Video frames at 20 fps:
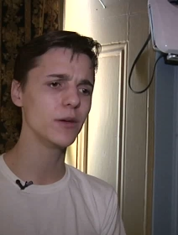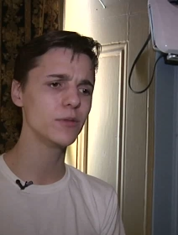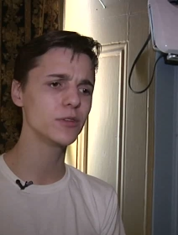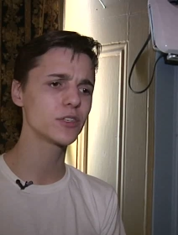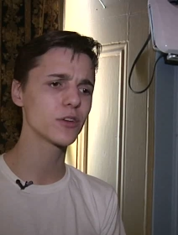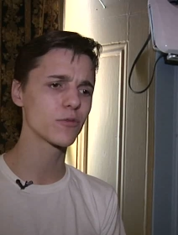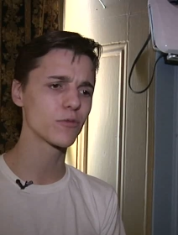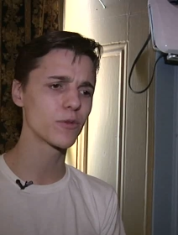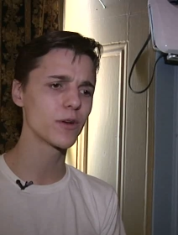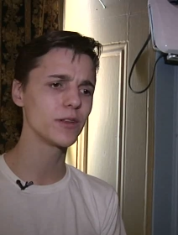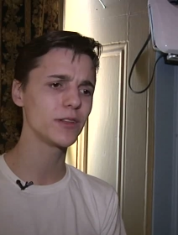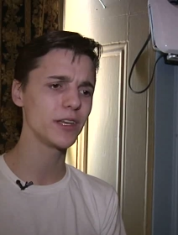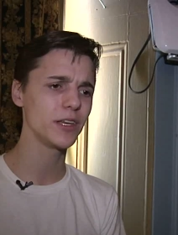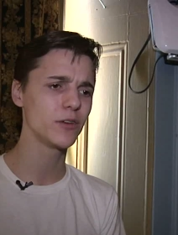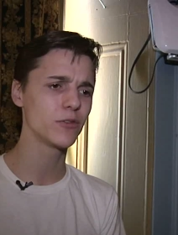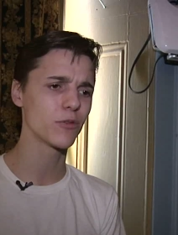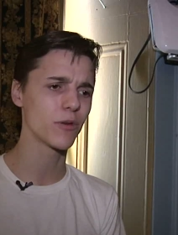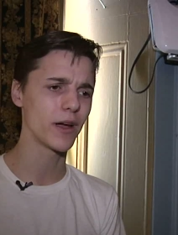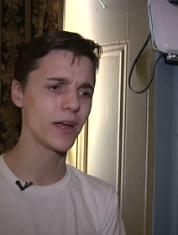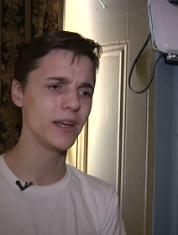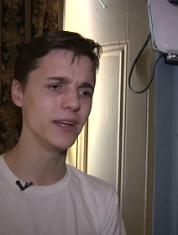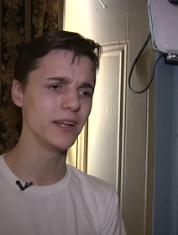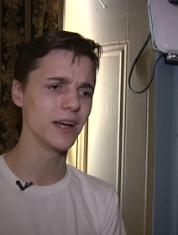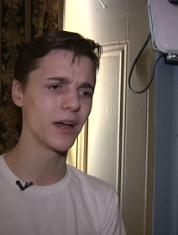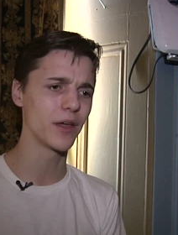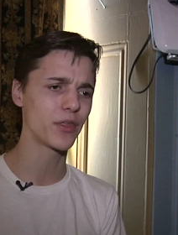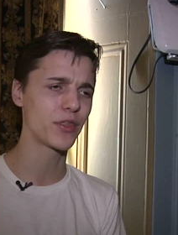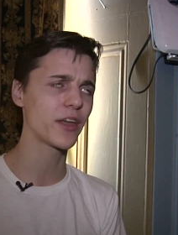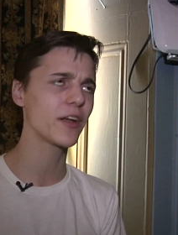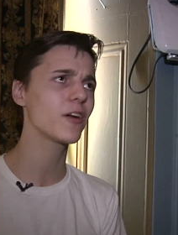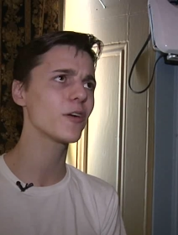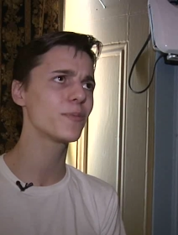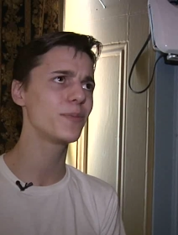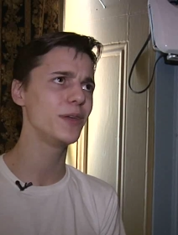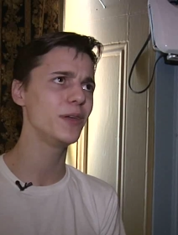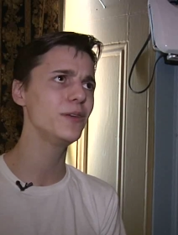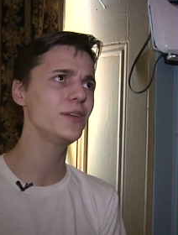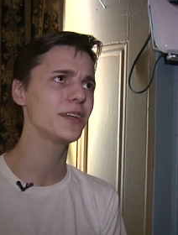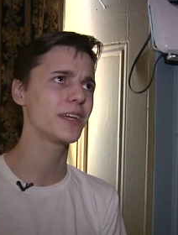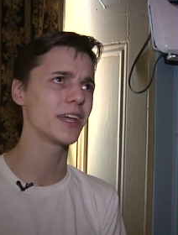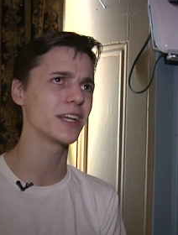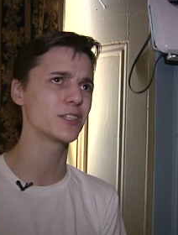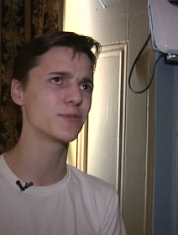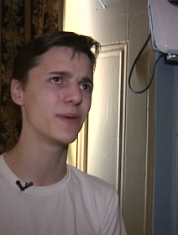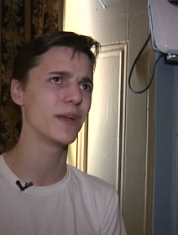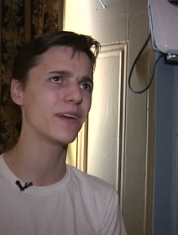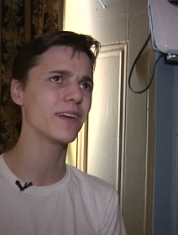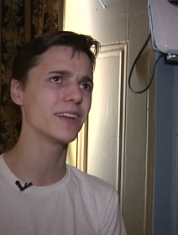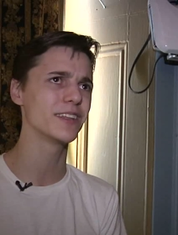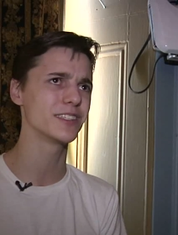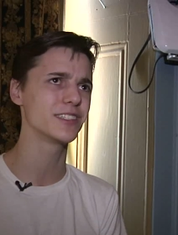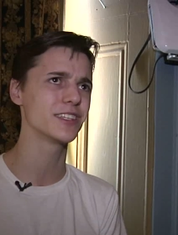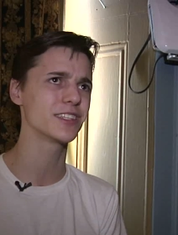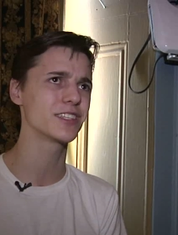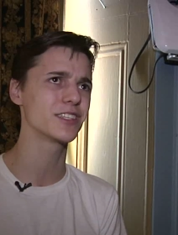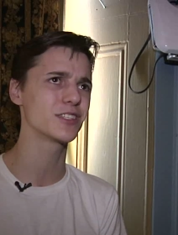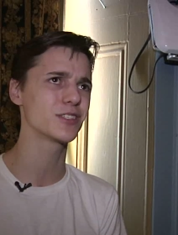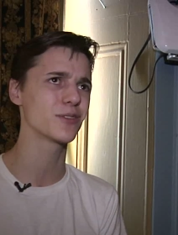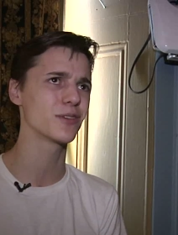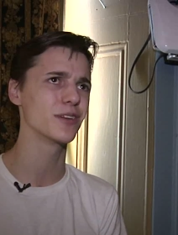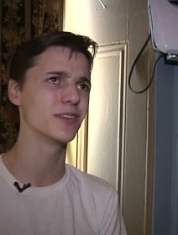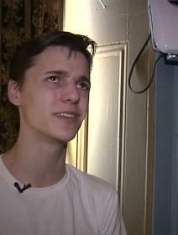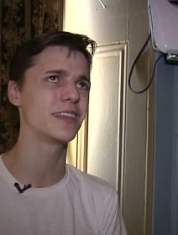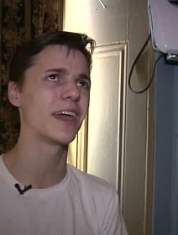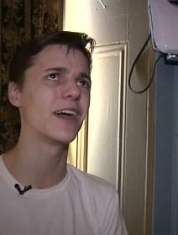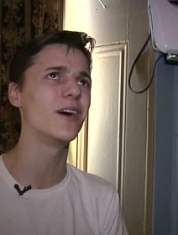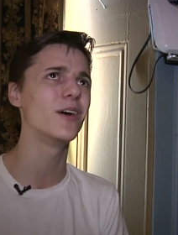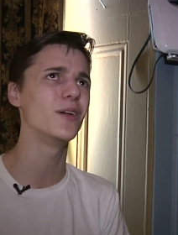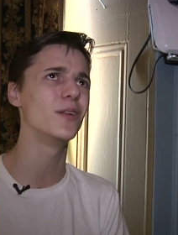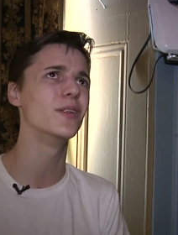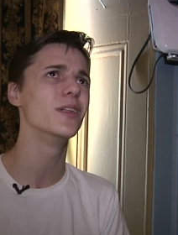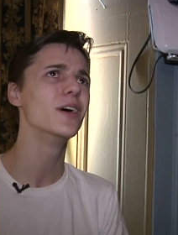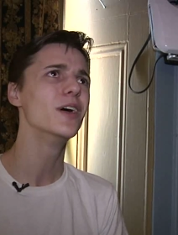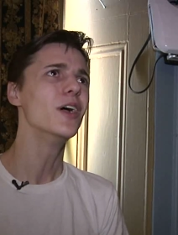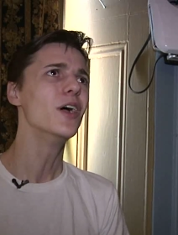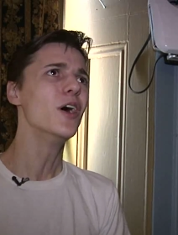was a really great therapeutic experience just to sort of tell